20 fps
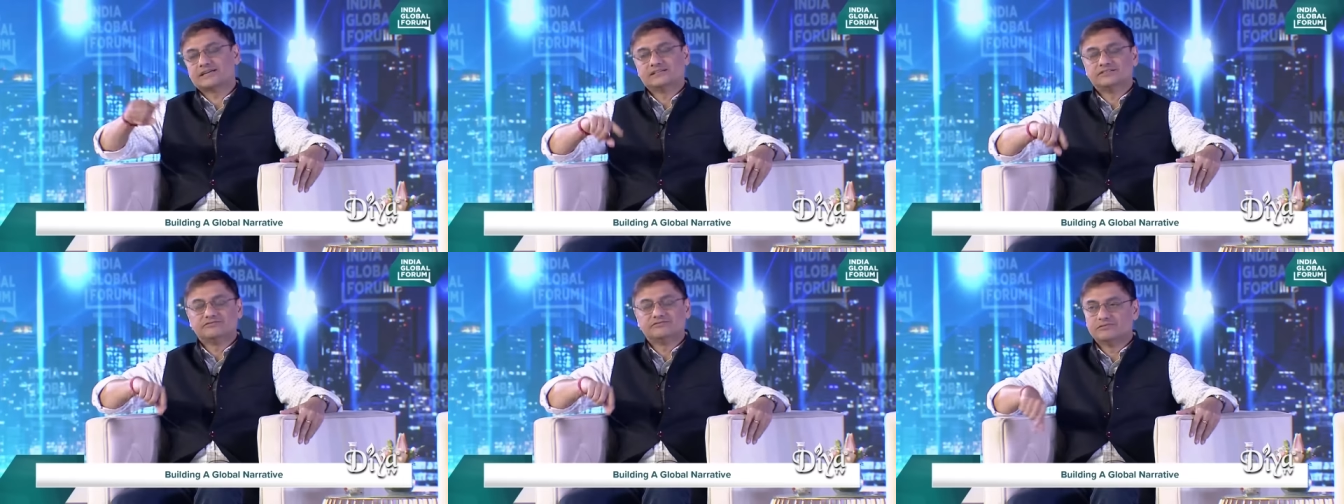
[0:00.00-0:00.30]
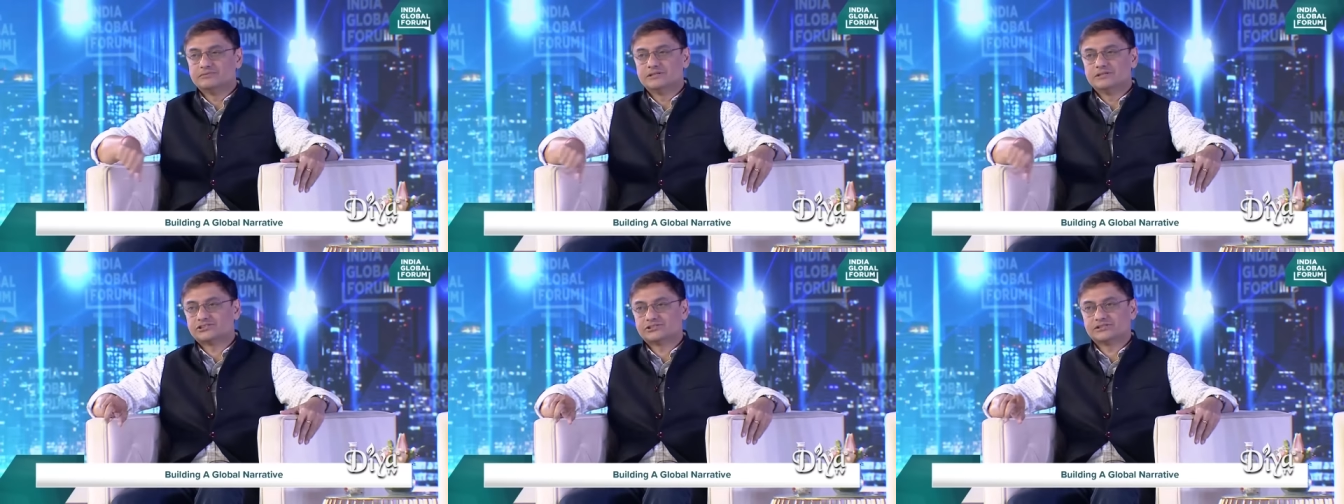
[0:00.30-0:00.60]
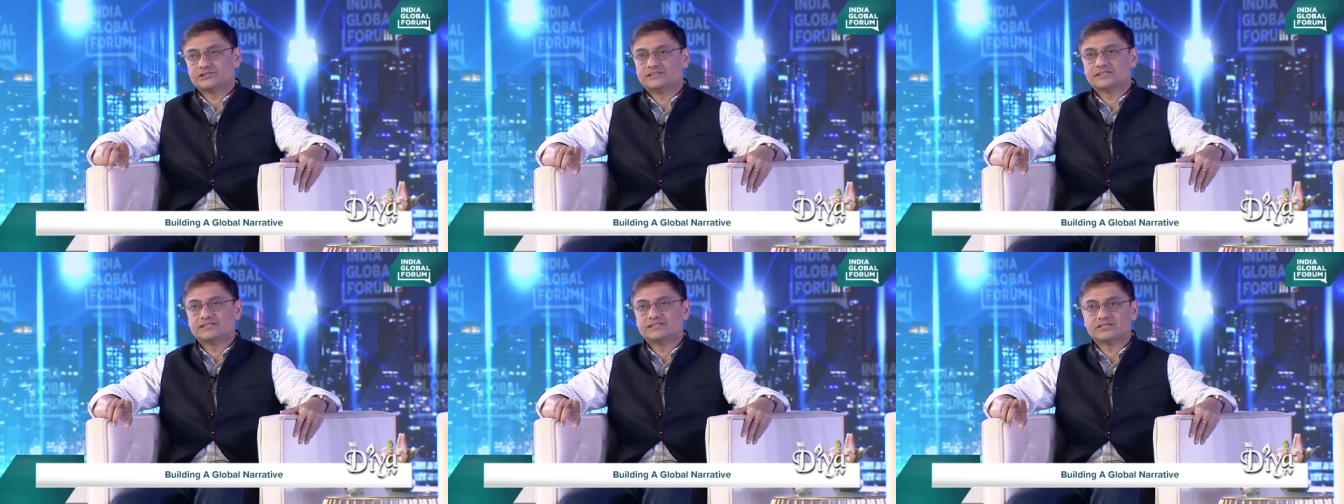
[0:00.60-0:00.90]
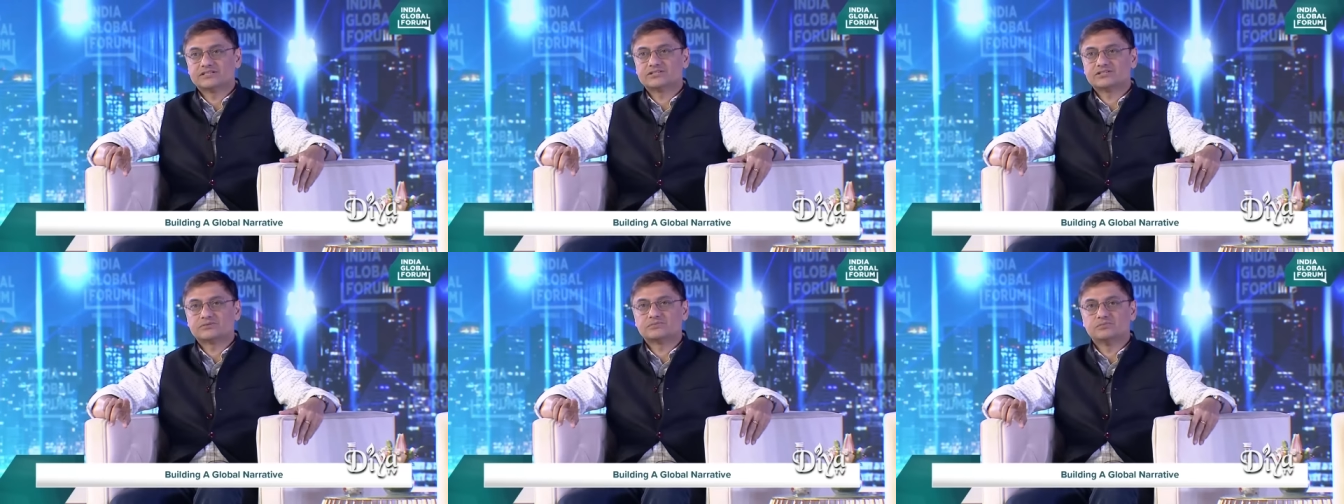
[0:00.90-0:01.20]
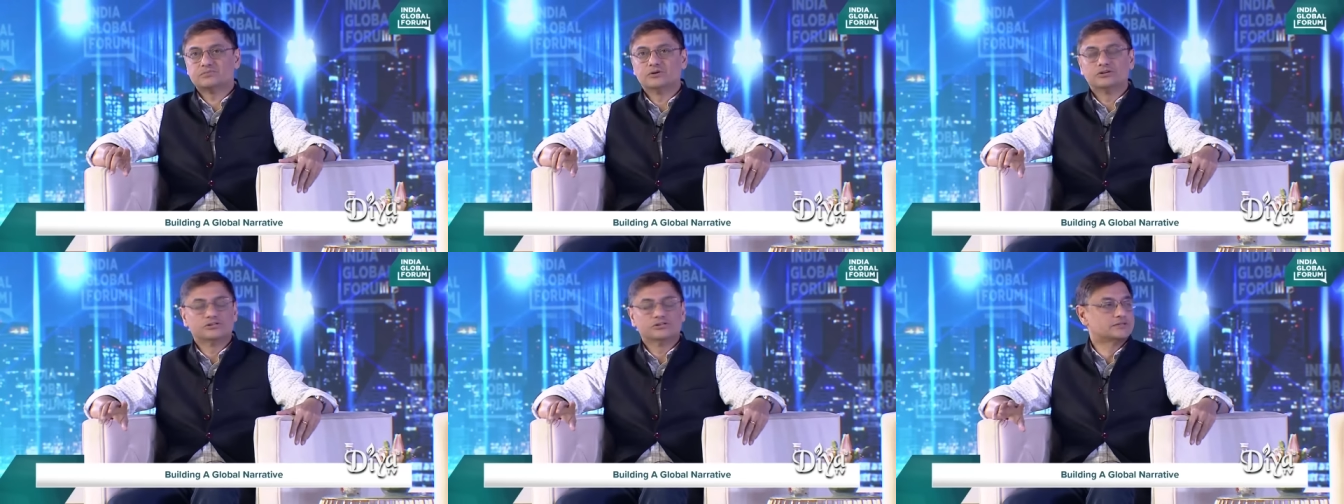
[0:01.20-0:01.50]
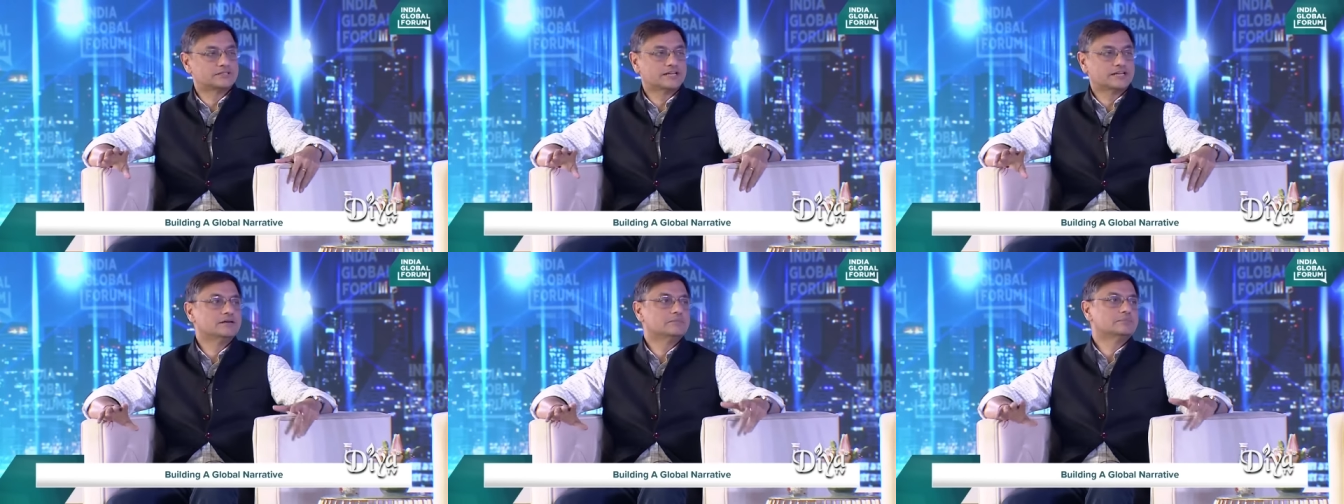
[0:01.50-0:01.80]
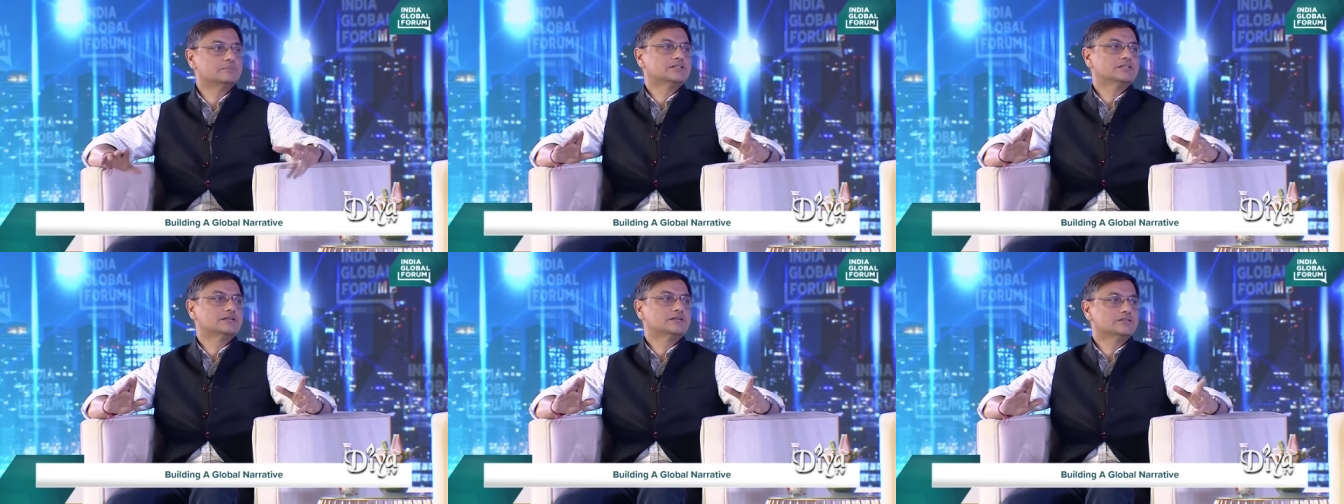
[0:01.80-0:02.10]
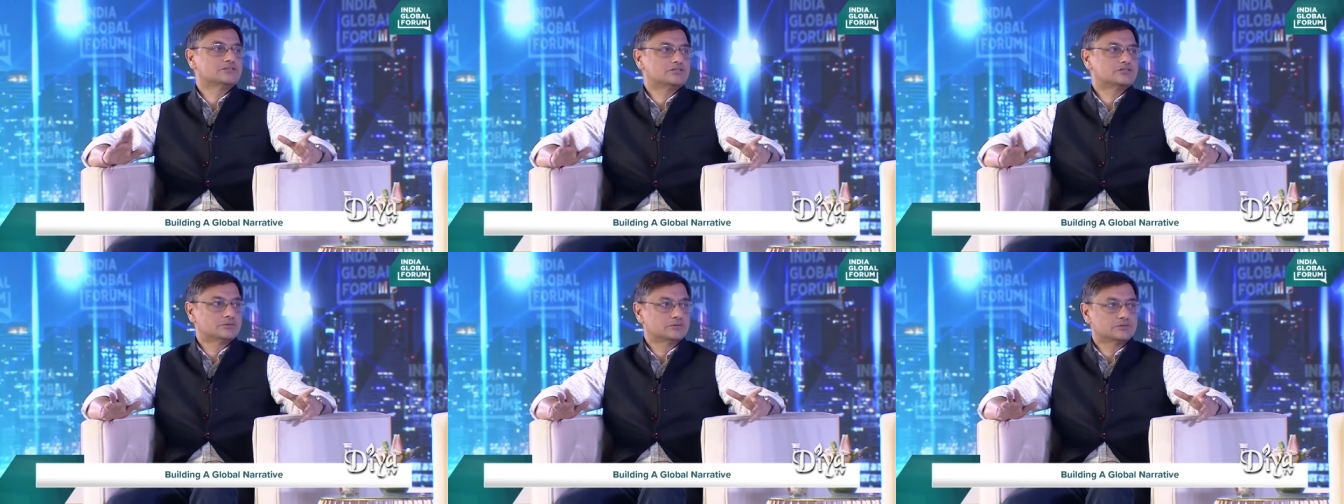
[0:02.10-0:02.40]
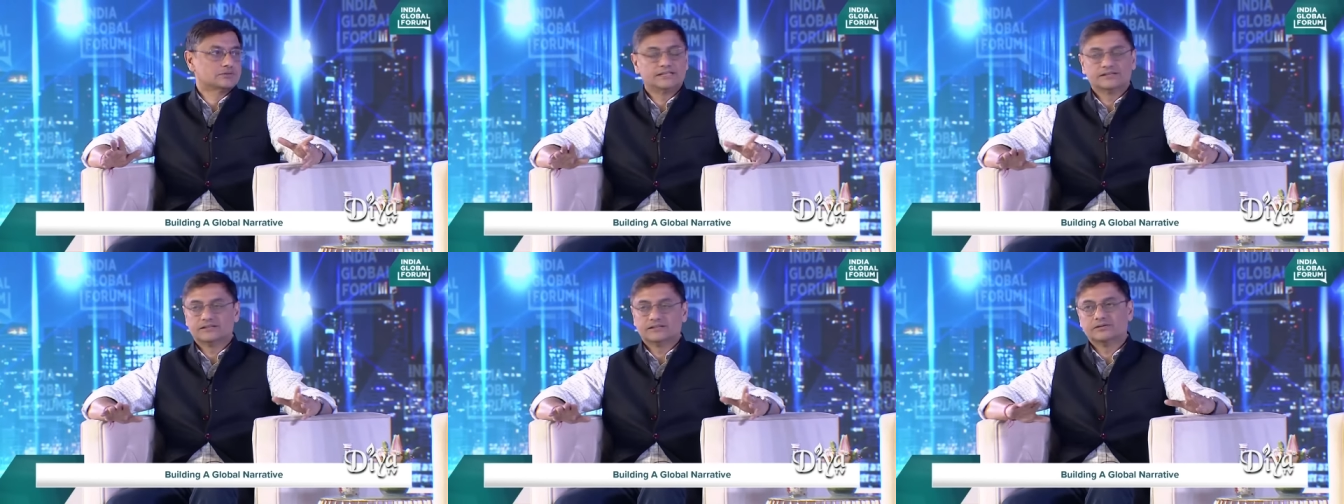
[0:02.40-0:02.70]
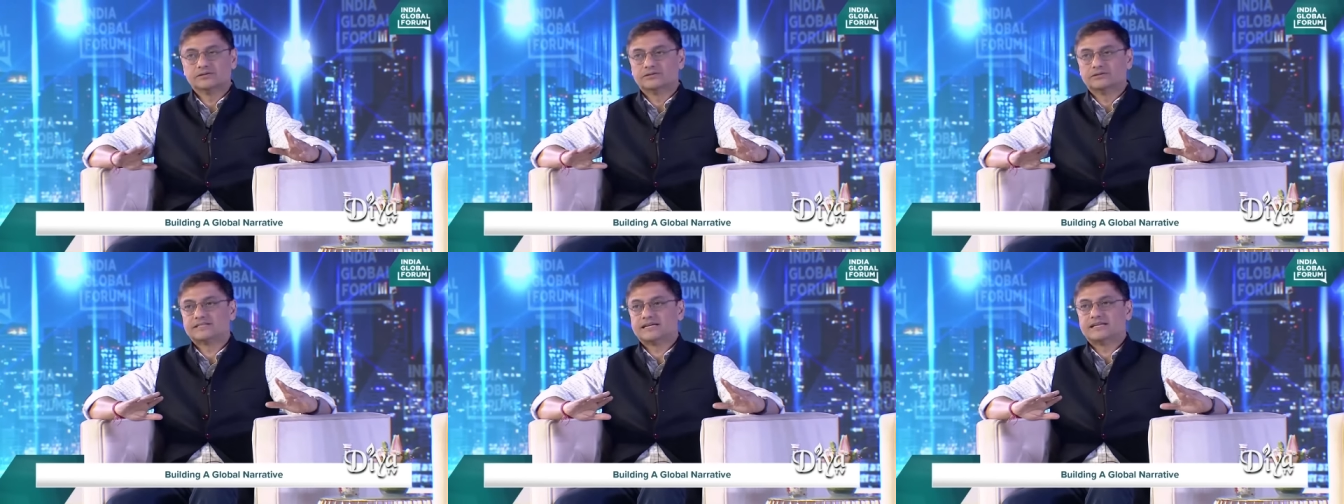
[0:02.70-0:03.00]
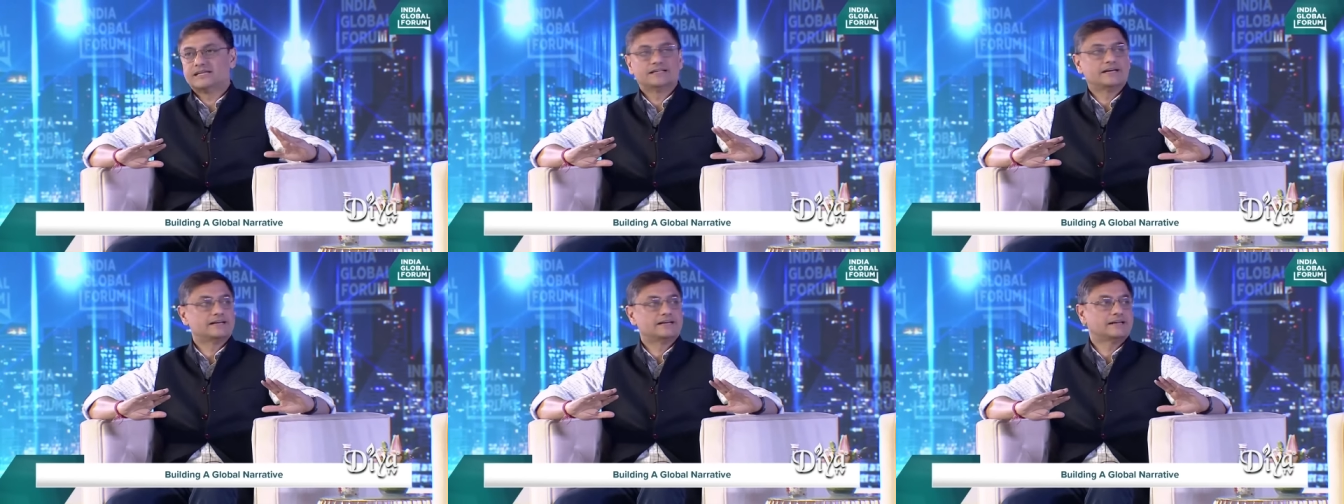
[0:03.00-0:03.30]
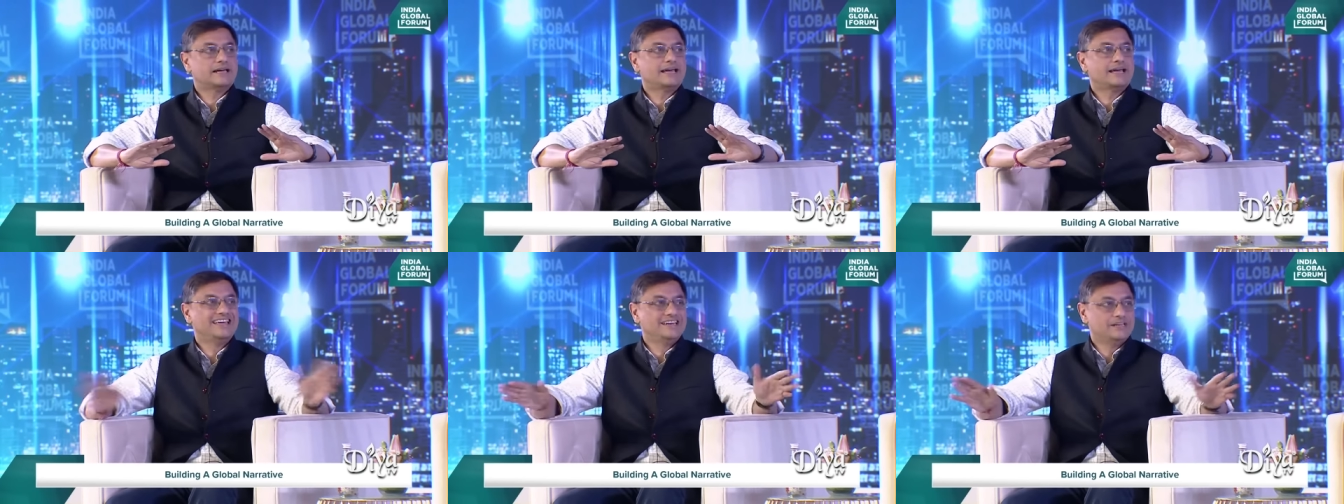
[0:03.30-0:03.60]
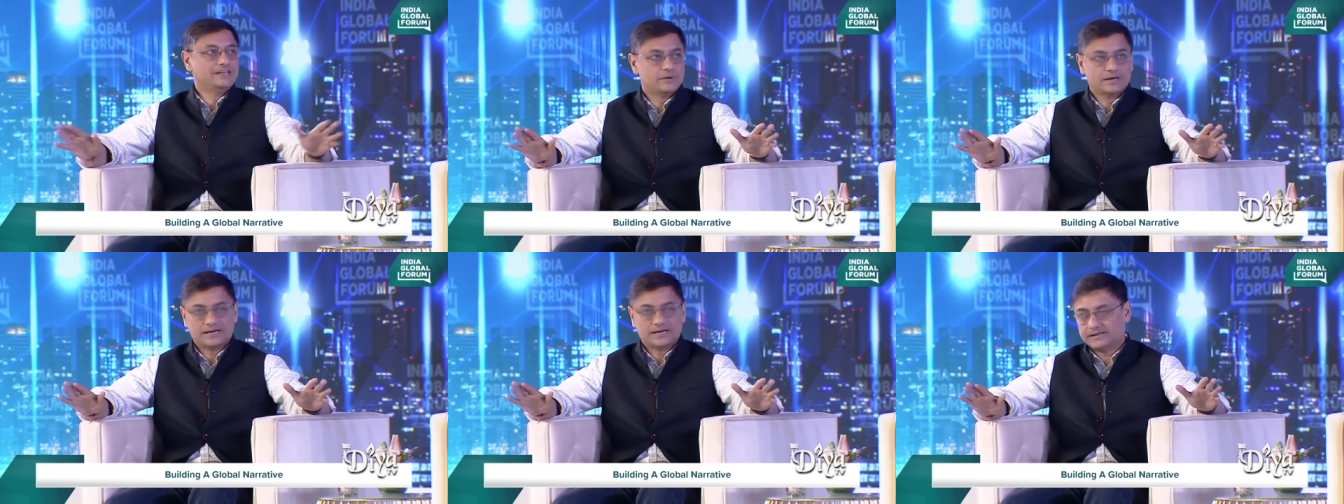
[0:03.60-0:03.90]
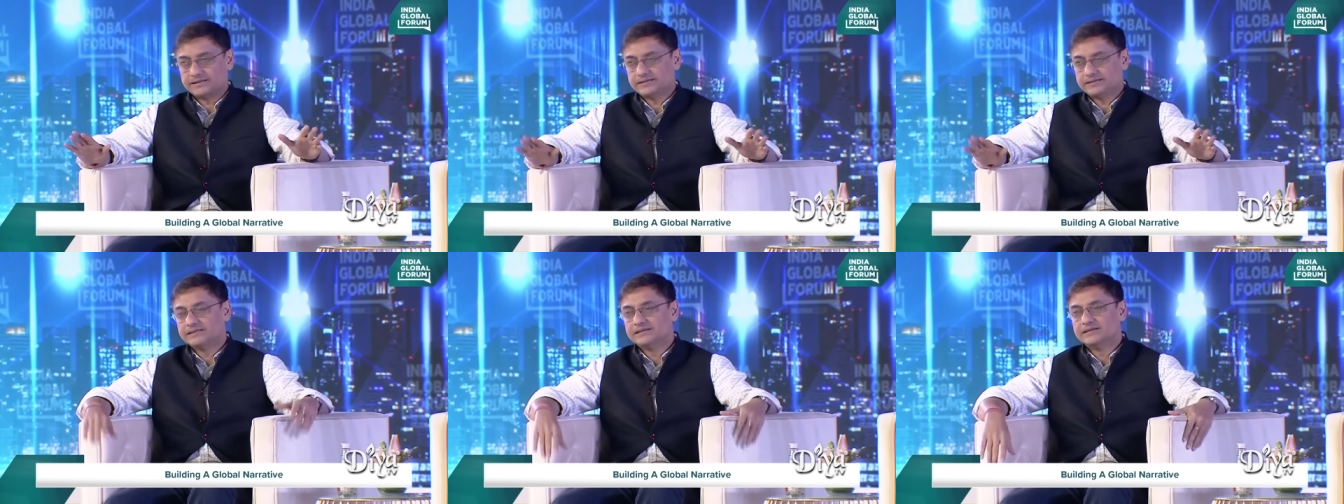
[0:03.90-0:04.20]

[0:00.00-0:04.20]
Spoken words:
information. They just want to tell a particular story and they're going to tell that anyway.